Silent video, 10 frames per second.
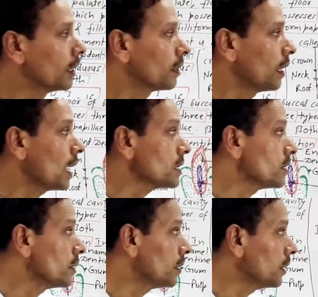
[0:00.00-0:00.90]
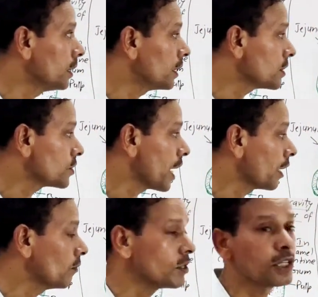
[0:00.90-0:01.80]
and the large
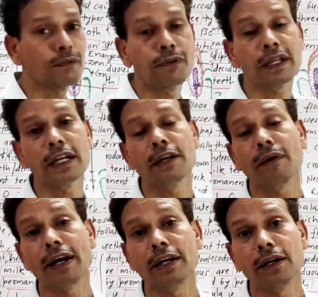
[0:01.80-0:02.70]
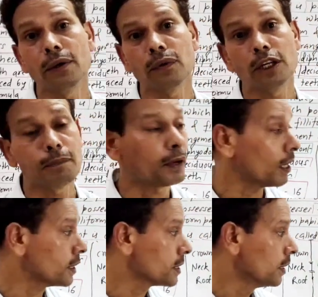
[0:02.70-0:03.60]
intestine, which is further divided into three
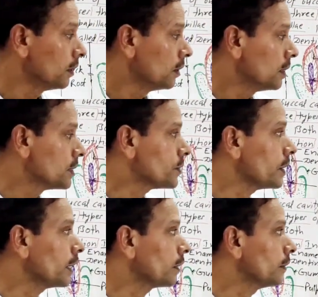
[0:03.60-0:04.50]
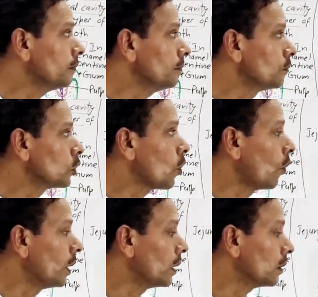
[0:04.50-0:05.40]
parts, cecum,
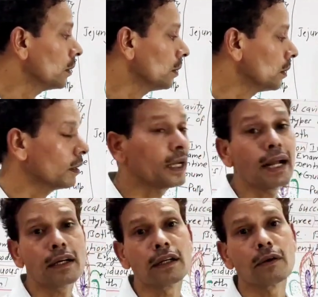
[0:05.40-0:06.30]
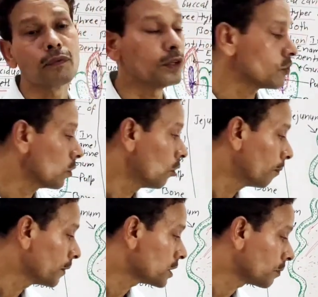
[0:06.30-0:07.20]
colon, rectum, which
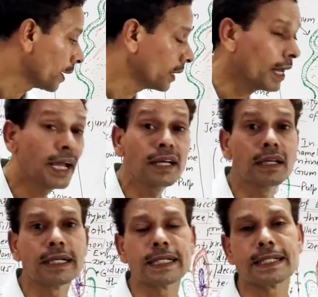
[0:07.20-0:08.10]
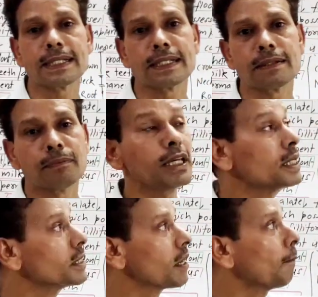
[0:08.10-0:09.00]
opens by anus,
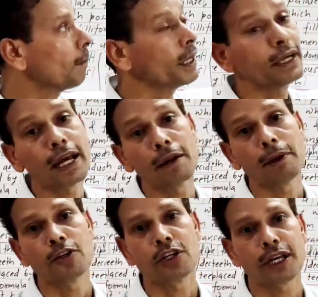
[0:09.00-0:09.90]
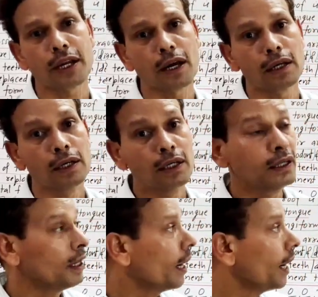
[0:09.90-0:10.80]
means complete alimentary canal,
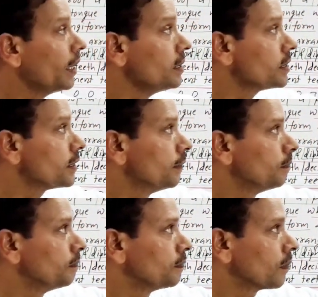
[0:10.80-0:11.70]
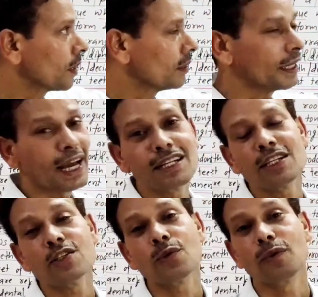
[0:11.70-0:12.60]
and the
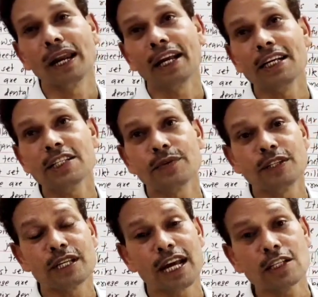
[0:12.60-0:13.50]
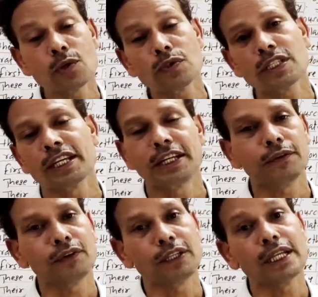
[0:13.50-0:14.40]
digestive glands which
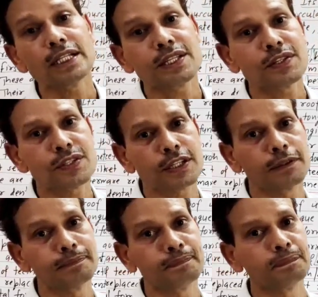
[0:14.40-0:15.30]
associate with this system,